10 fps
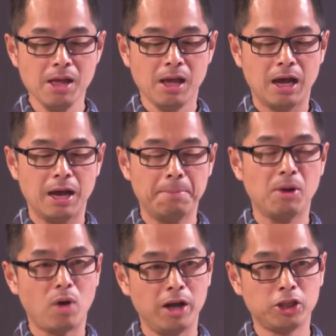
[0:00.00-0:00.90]
uh, but
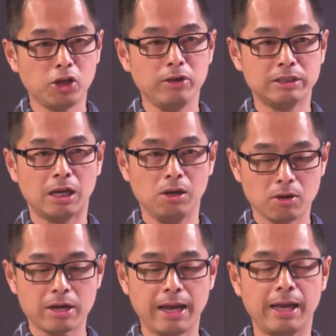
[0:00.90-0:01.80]
what I do is I
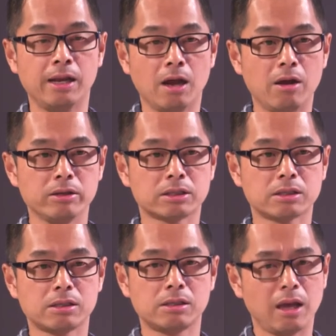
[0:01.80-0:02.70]
look at it and I ask
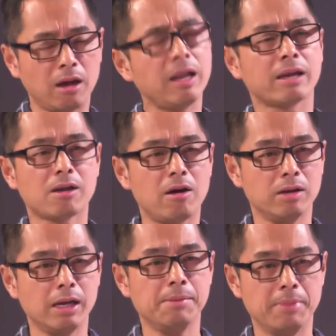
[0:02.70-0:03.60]
I let God
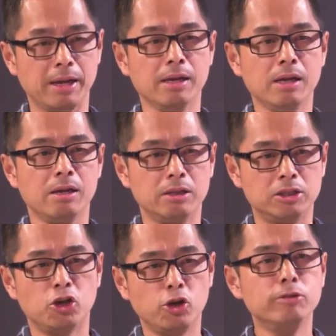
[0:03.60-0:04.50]
lead me
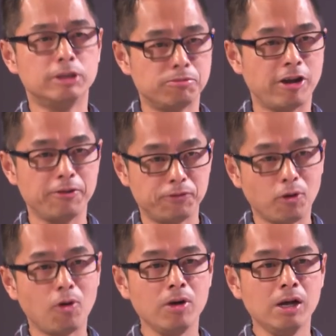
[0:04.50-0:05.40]
into who to pray
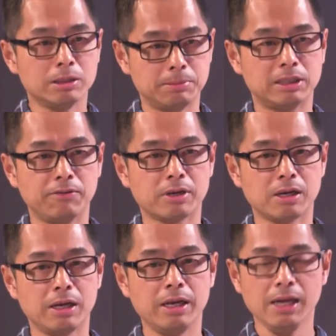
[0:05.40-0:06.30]
for
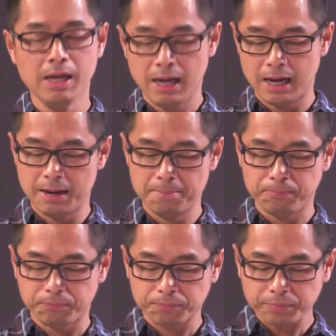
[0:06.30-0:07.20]
specifically.
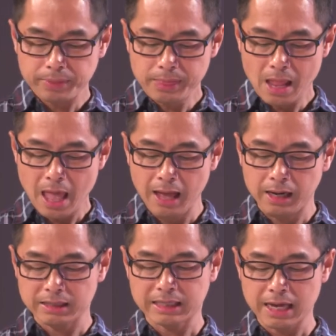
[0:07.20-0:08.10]
Um, and
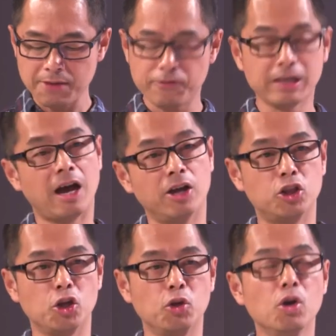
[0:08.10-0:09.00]
then the second thing that I
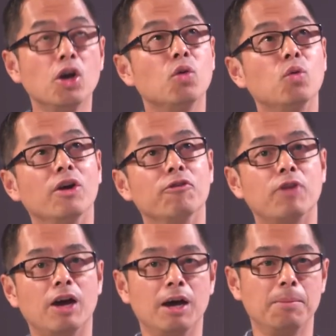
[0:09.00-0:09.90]
do with
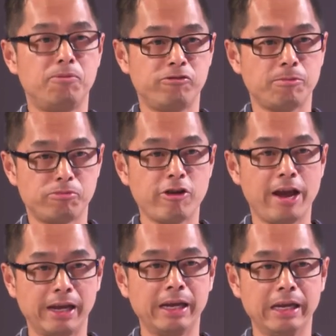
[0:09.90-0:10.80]
uh, pr-
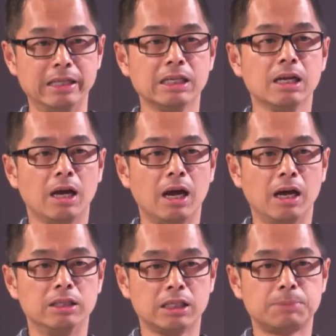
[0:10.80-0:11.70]
praying is
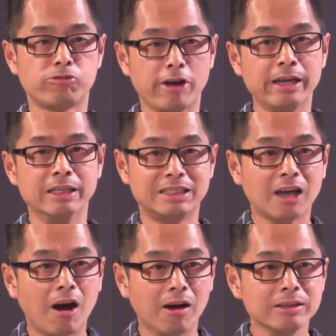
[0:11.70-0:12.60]
uh, just praying in
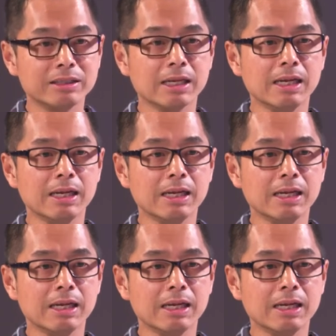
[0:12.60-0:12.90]
tongues